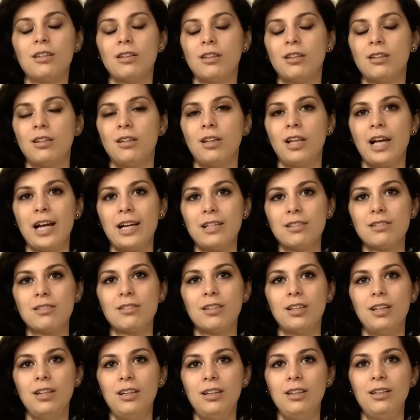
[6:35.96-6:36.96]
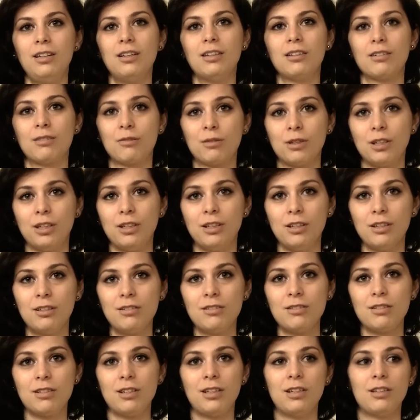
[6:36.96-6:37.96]
the last key
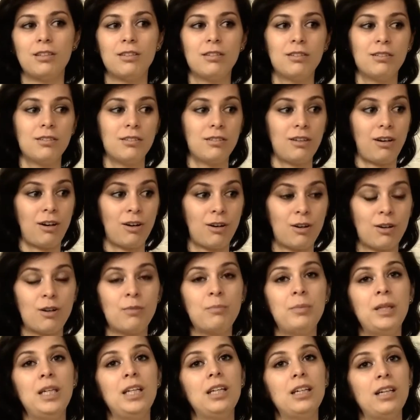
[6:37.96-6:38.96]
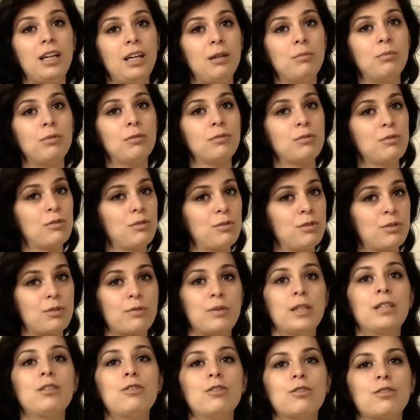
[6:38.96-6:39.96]
ingredient in her being able to
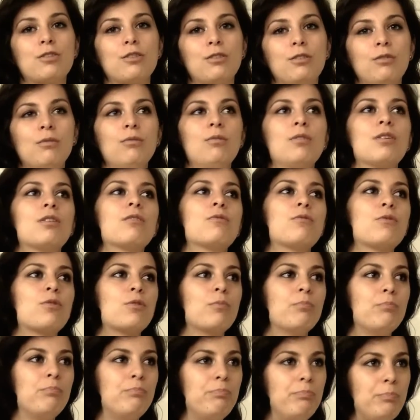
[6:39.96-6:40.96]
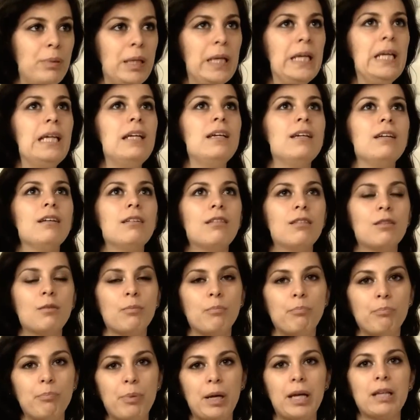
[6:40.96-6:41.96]
surrender to you, therefore being
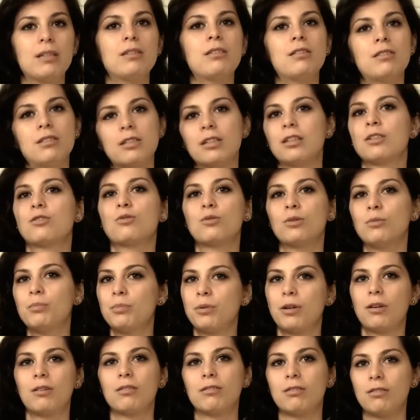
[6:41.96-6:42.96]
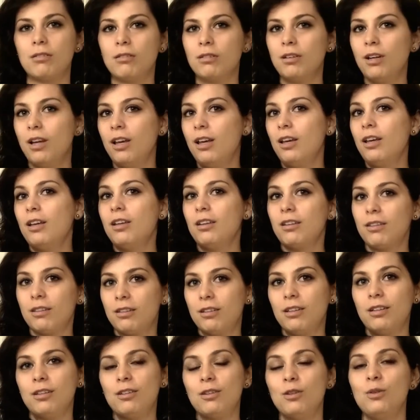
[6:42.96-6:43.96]
the best sexual partner
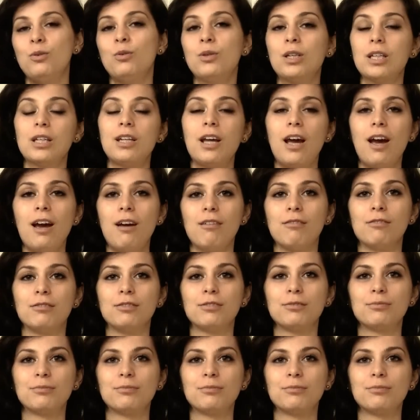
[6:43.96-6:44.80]
that you can have.